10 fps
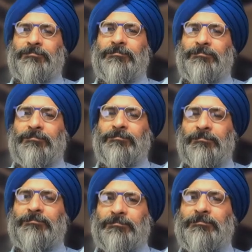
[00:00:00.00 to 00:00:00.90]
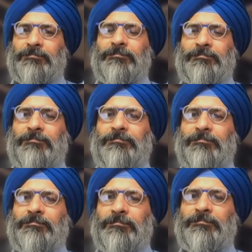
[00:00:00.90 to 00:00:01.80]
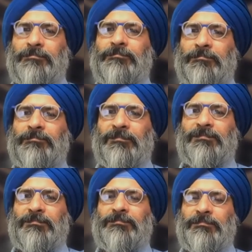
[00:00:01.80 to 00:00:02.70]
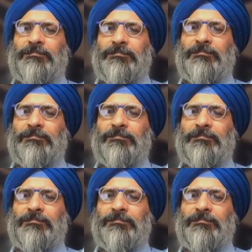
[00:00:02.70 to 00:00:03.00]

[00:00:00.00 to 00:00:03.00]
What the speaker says: The person shown says nothing.